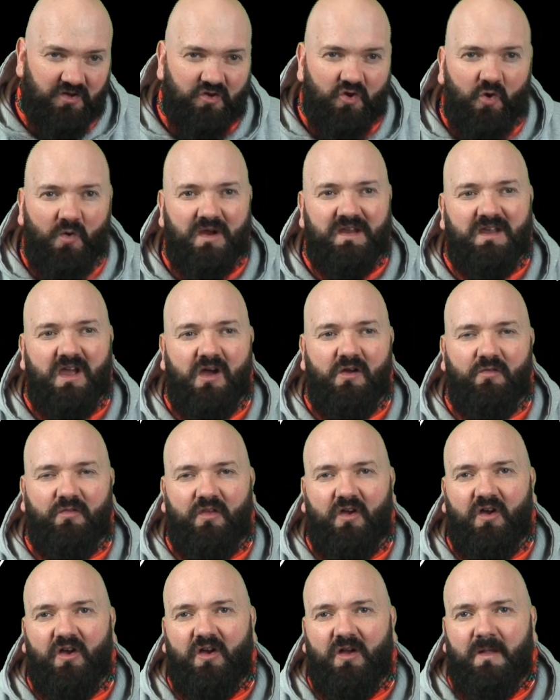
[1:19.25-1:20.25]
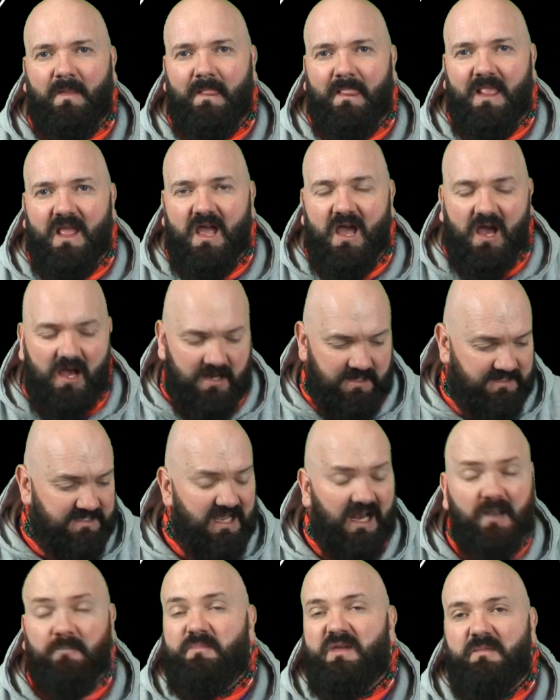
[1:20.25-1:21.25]
going out there and
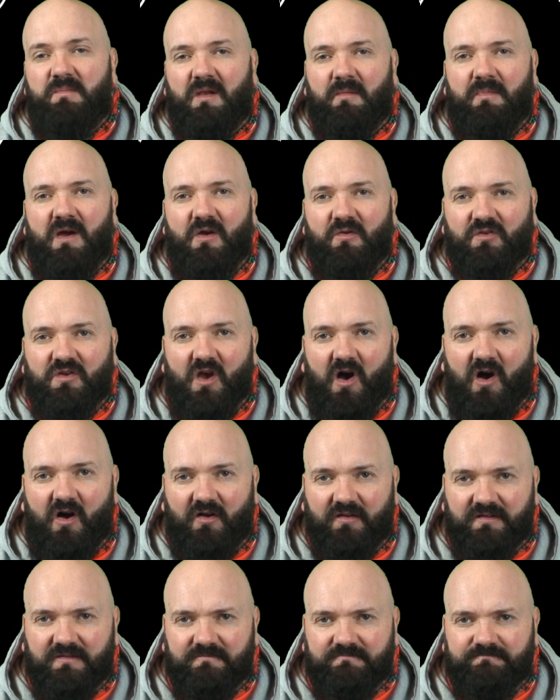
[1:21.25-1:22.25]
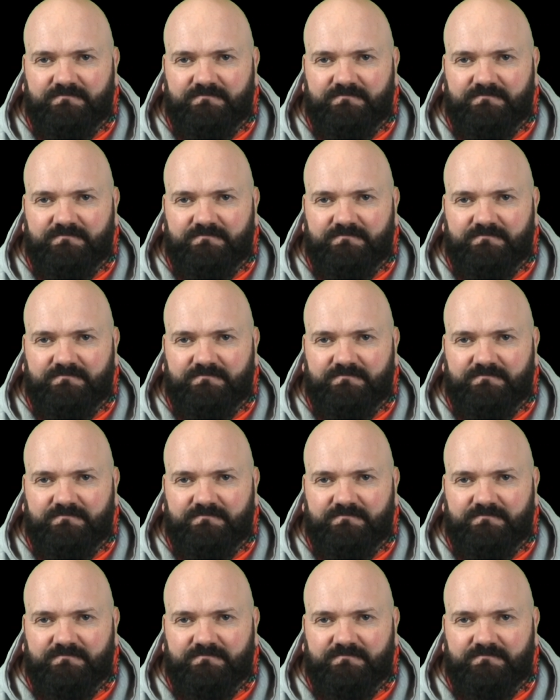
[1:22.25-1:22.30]
telling people about God.